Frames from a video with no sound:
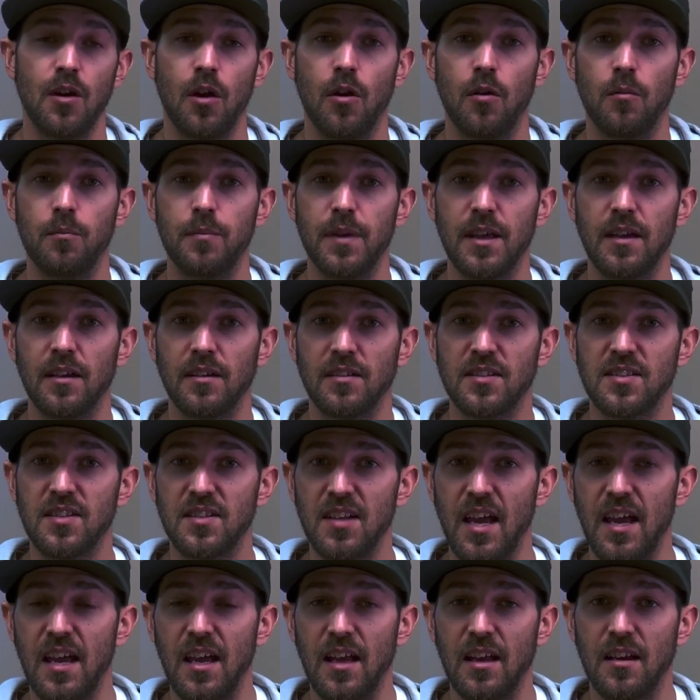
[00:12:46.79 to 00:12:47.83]
being
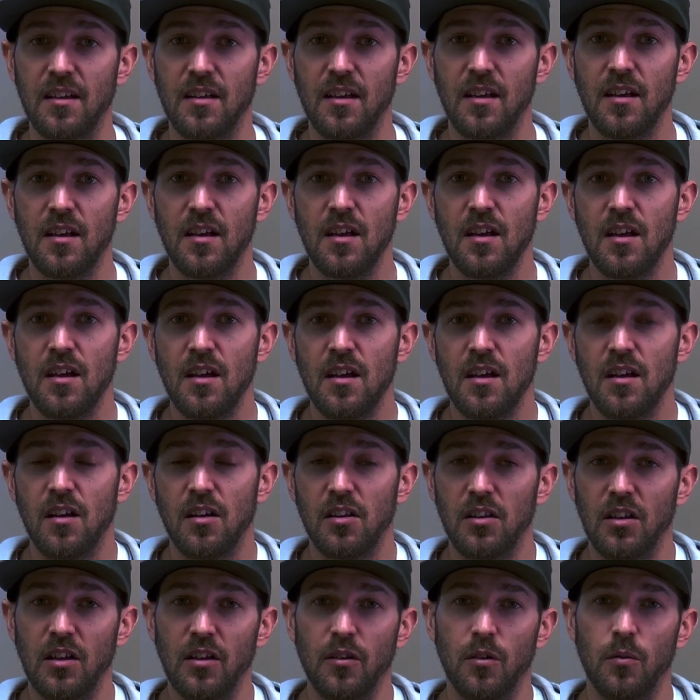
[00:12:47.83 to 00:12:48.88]
stained a
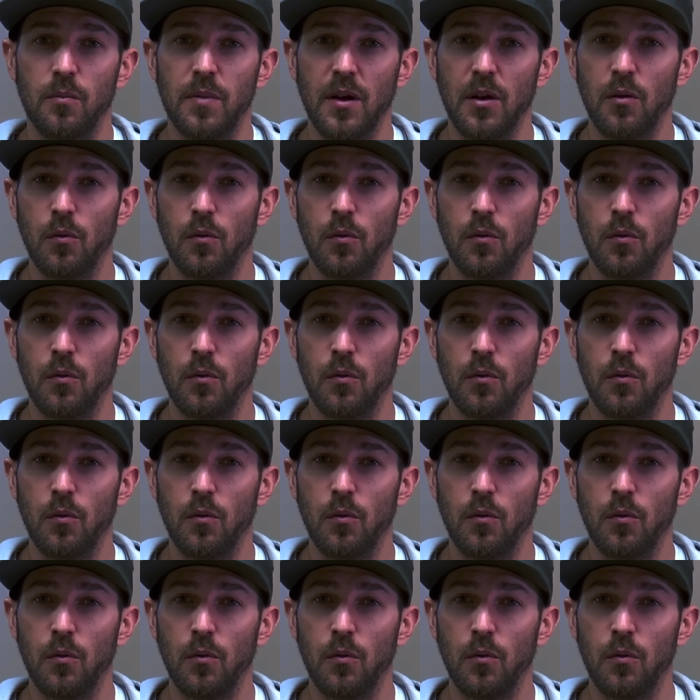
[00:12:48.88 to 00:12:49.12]
little bit